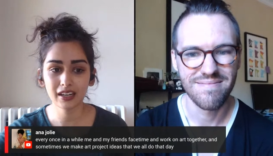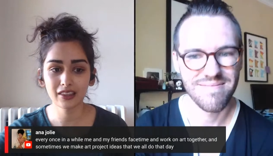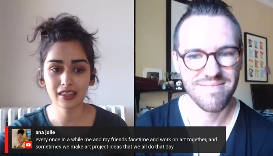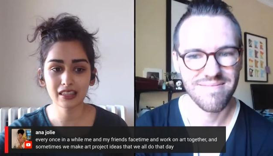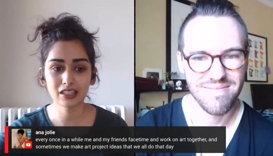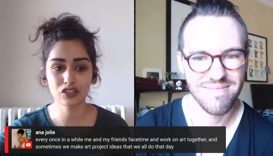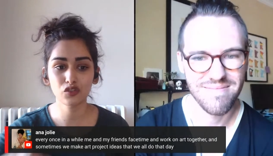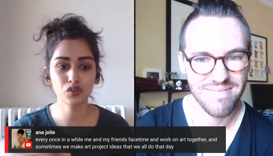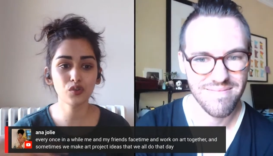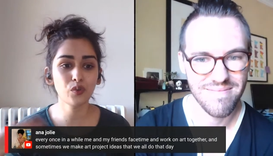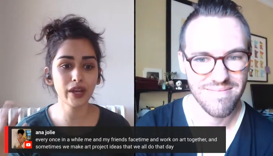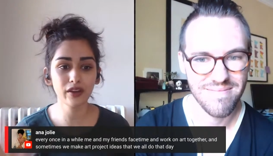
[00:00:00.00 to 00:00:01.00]
Speaker 1: and this
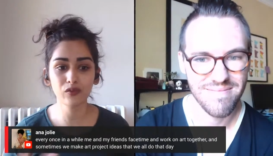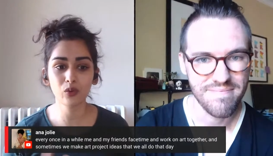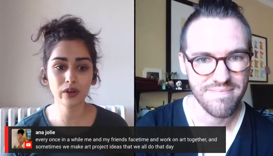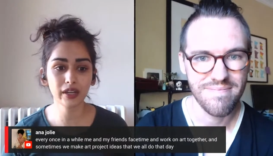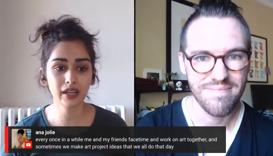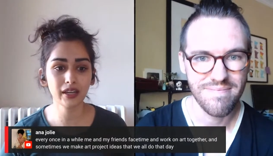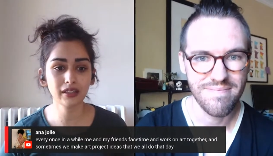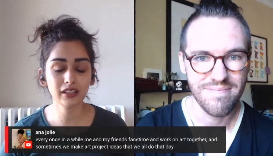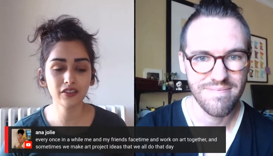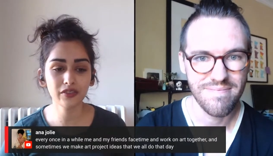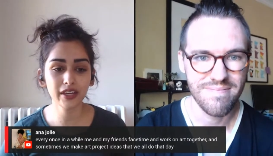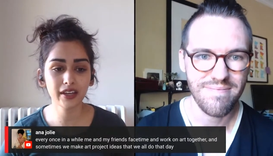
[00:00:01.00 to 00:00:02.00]
new way of working and
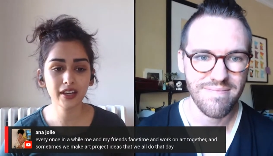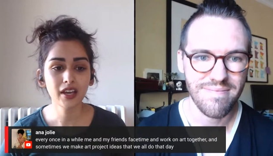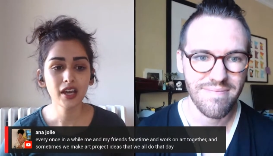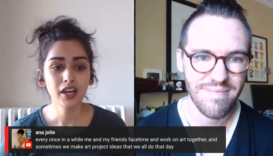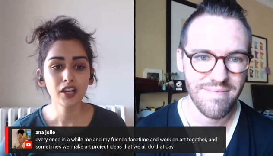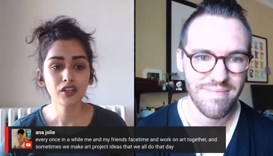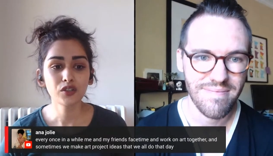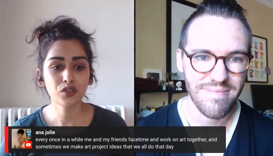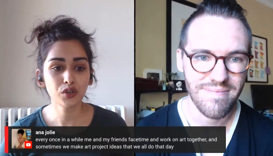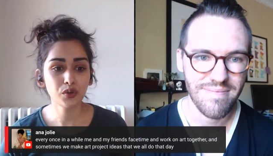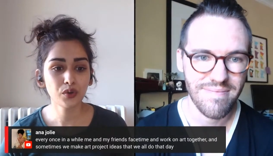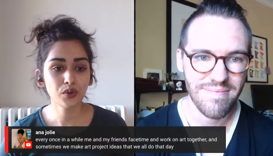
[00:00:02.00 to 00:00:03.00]
living,
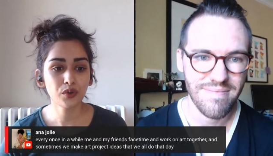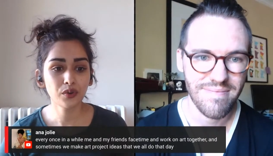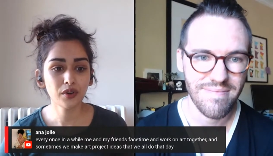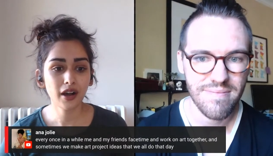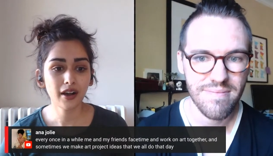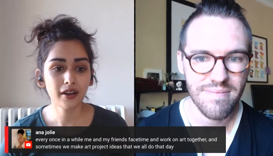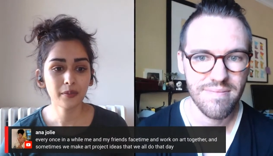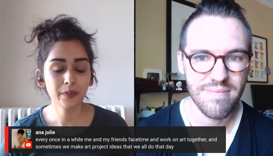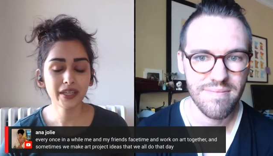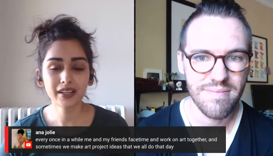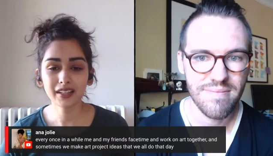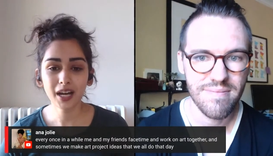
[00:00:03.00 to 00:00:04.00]
to uh,
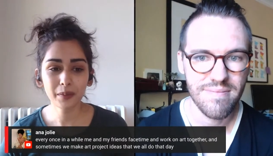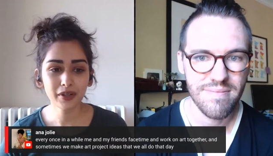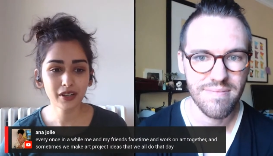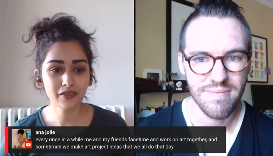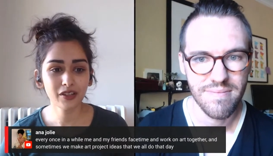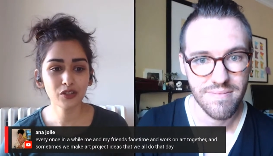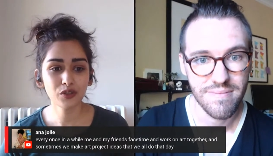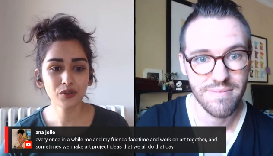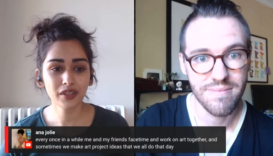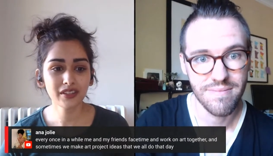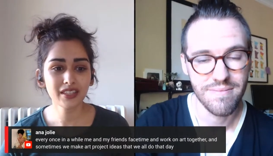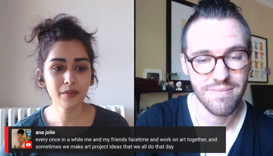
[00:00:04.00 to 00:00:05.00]
be collaborative and do
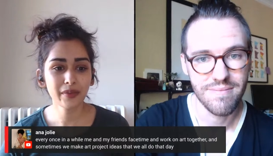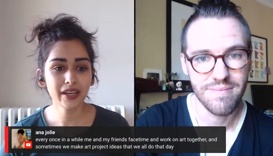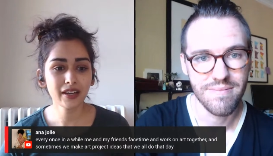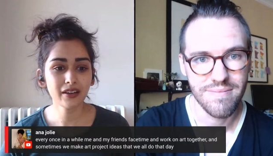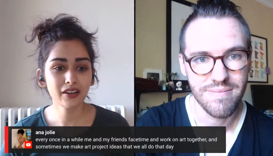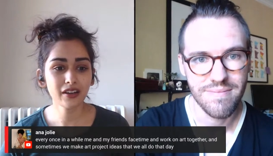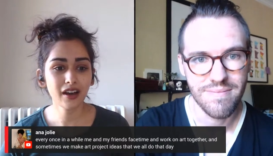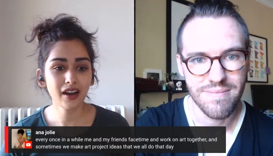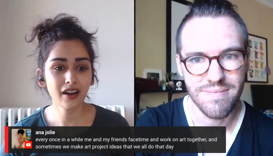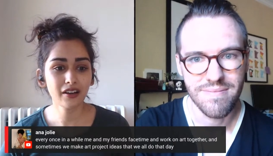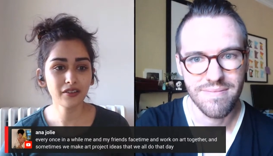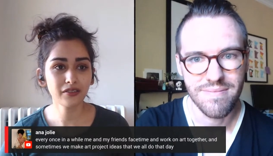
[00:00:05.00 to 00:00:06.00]
things that make,
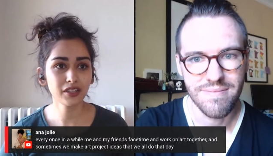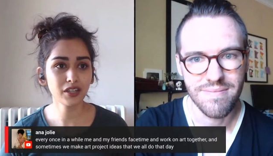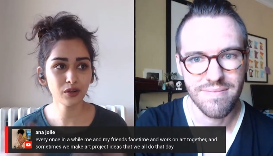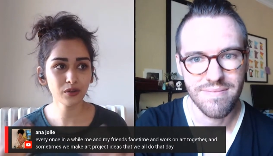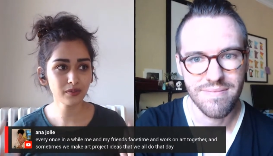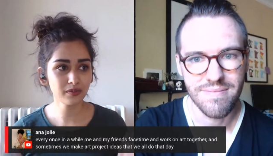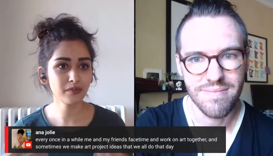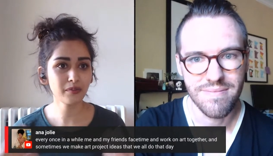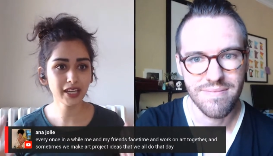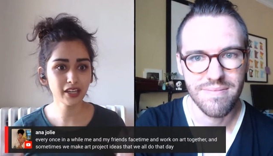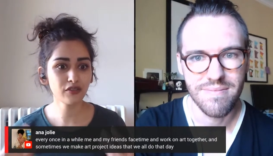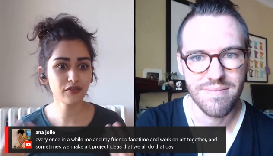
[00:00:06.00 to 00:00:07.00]
uh, you know,
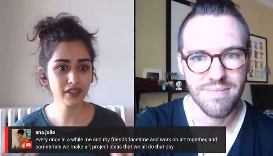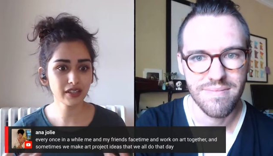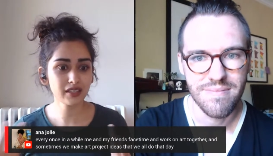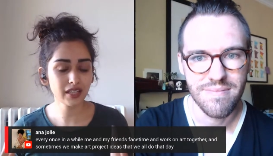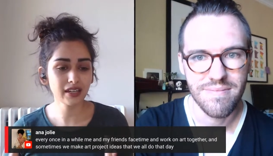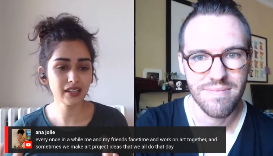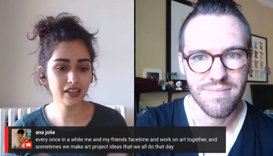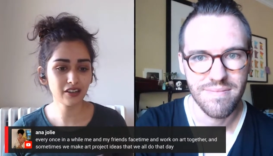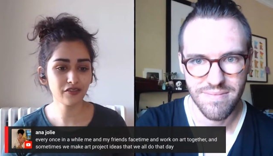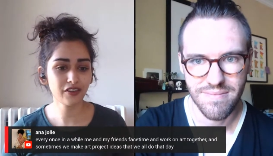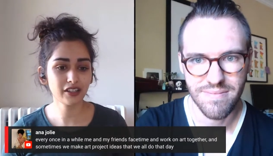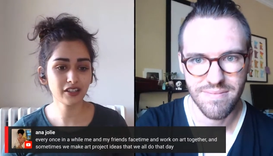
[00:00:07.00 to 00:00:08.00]
make you feel excited
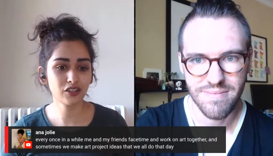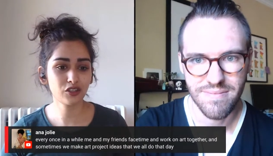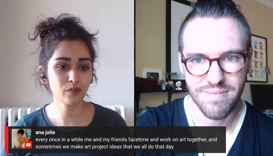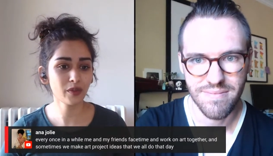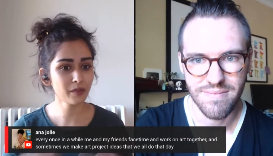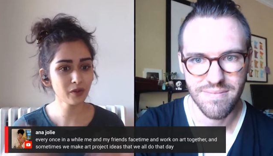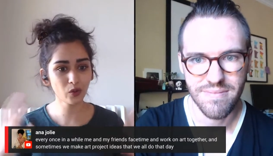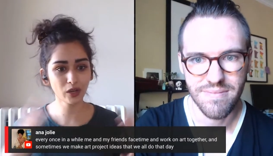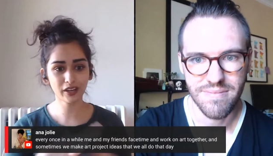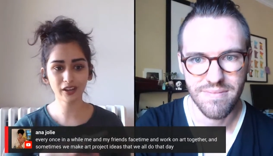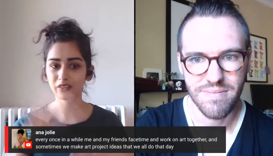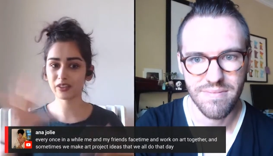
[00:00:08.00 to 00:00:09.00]
and fun, because you might be
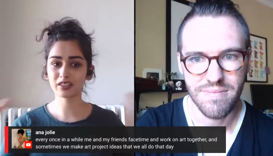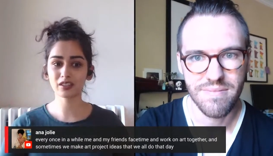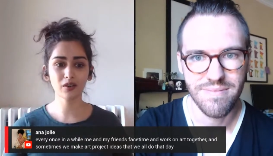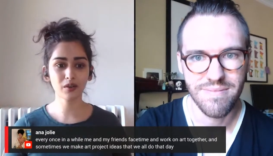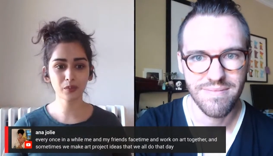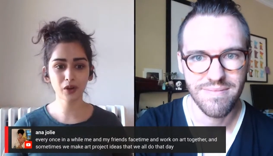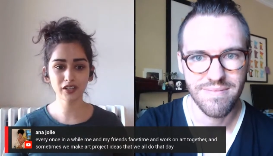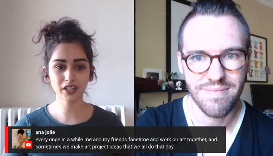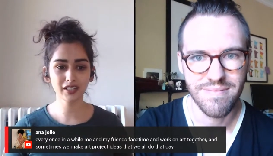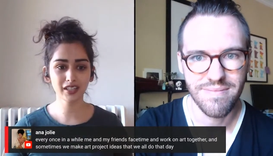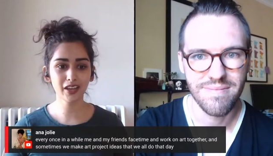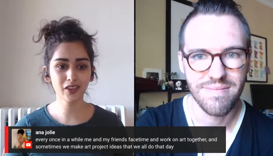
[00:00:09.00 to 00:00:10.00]
working on this
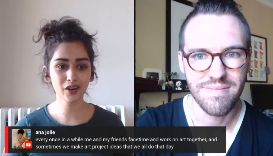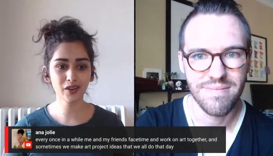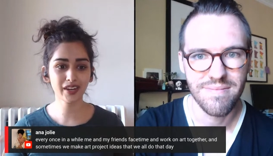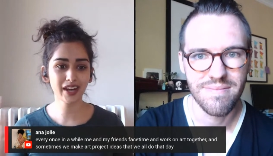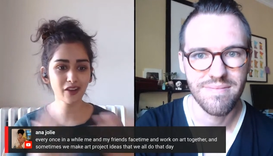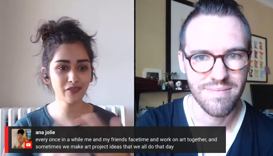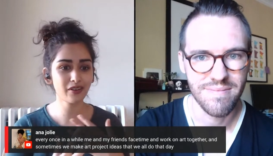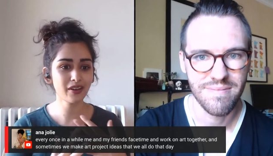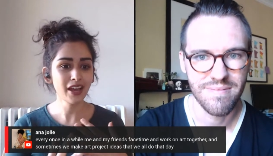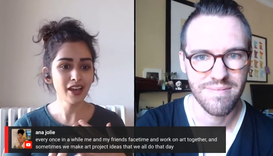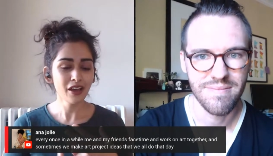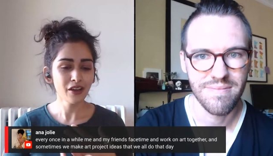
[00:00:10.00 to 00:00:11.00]
project together and then have
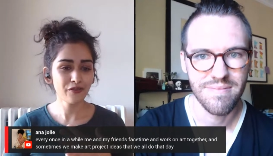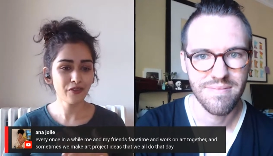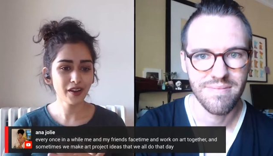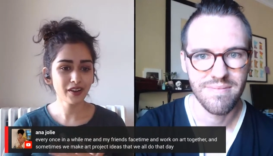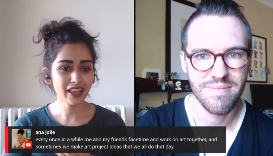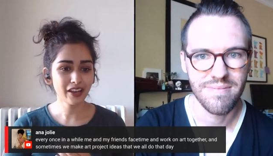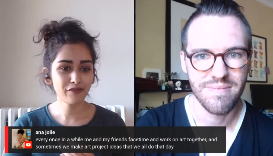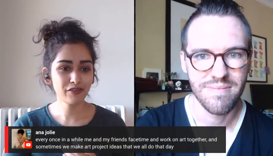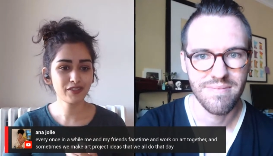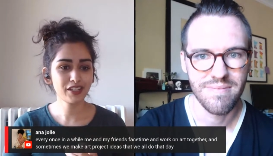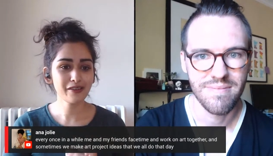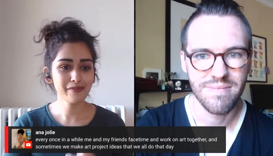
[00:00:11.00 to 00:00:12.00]
a fun like
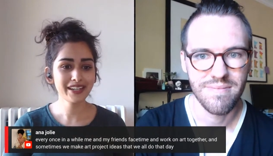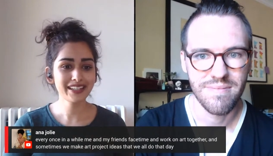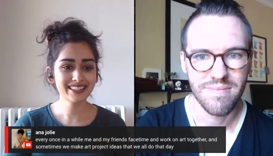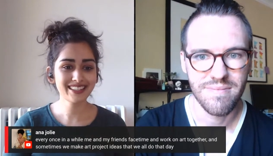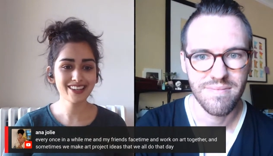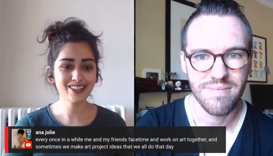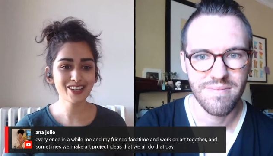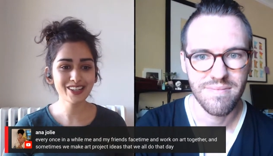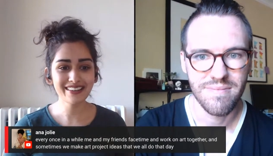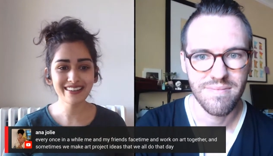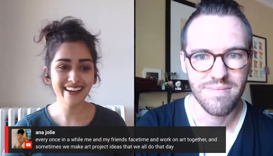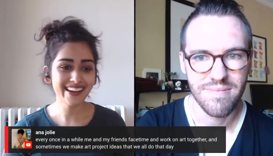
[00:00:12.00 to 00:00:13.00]
fifteen minute
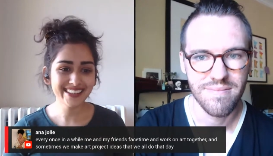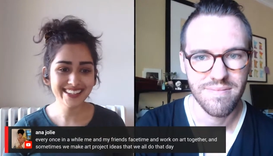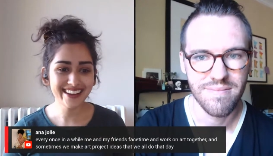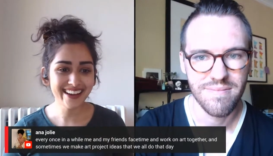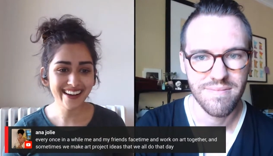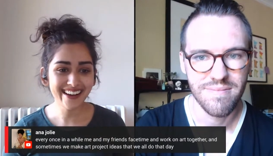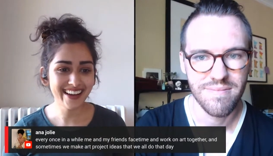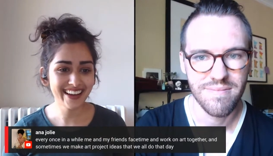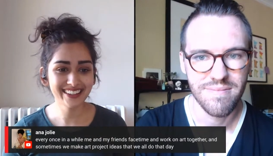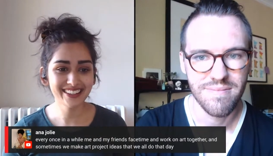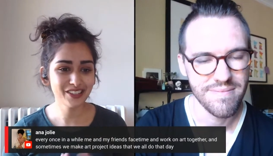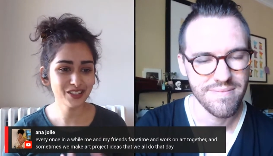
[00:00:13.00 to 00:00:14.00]
session idea
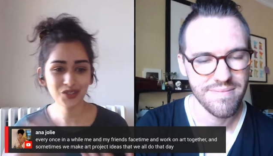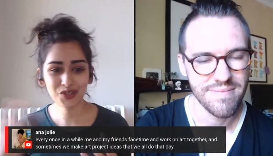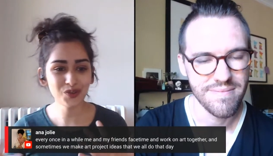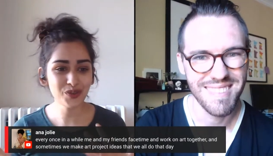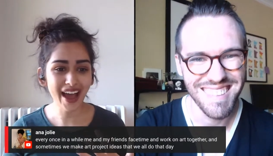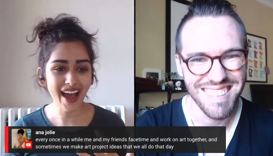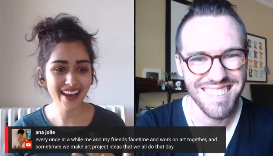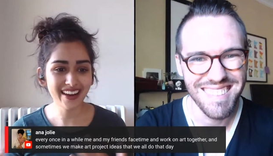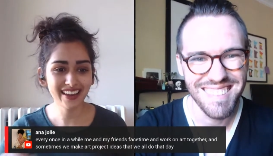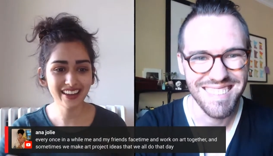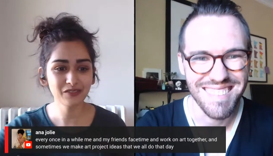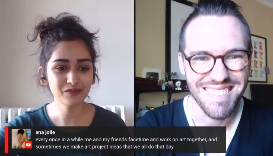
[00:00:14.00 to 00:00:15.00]
and just do that.
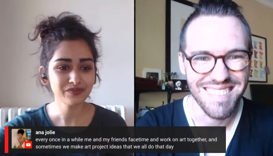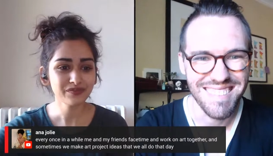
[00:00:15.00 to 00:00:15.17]
And